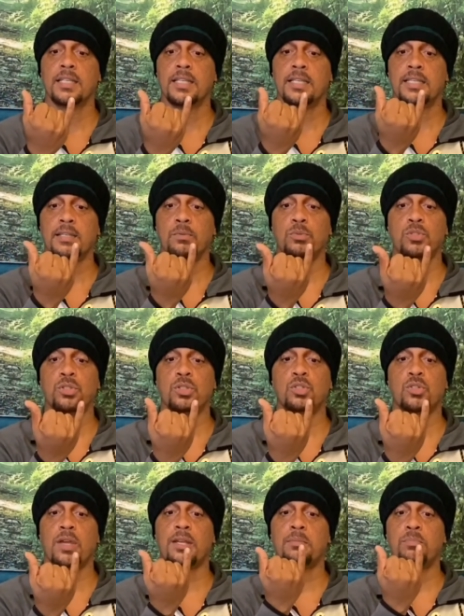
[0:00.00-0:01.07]
And I want you to
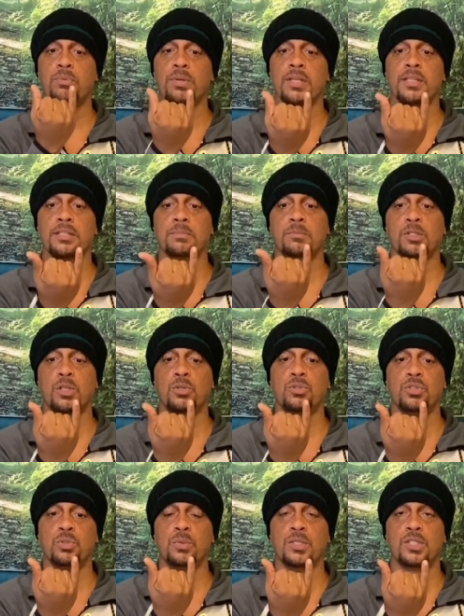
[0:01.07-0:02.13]
try to bring them
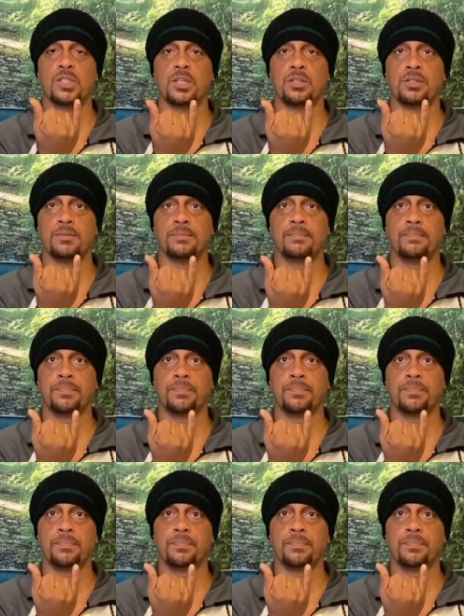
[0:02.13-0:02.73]
close to each other.